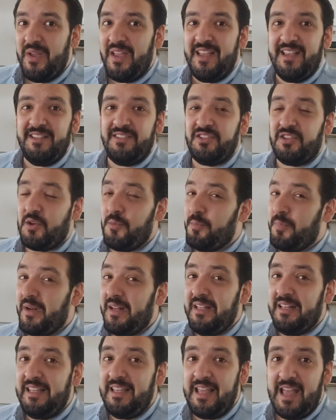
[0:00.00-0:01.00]
but is
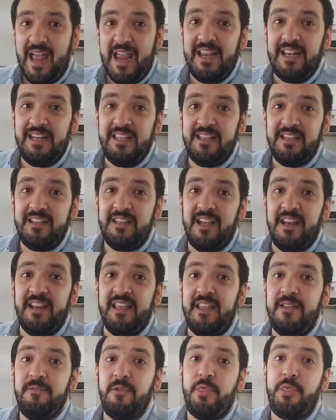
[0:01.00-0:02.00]
completely alien
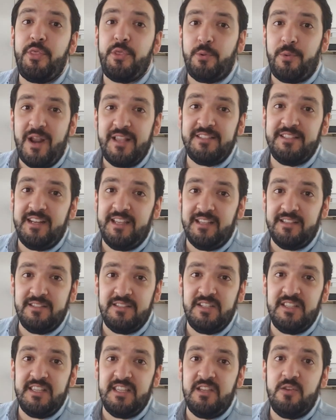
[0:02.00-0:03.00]
and even
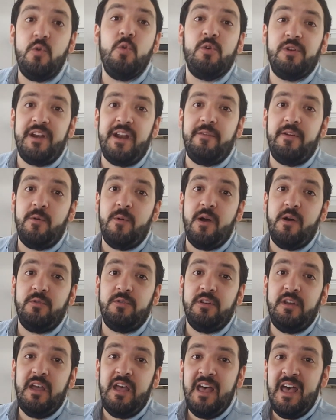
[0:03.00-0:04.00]
threatening to the ordinary
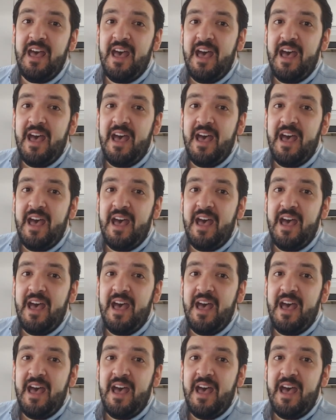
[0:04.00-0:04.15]
world.